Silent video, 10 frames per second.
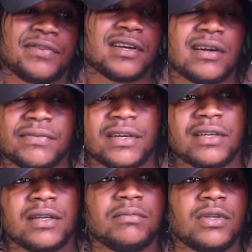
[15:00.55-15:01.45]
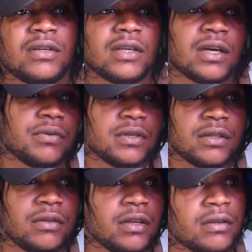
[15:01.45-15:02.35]
laugh and them thing they own the
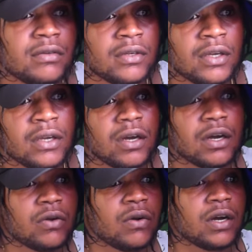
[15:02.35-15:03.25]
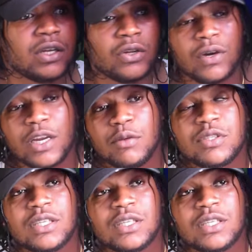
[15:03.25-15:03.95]
thing. I go and know them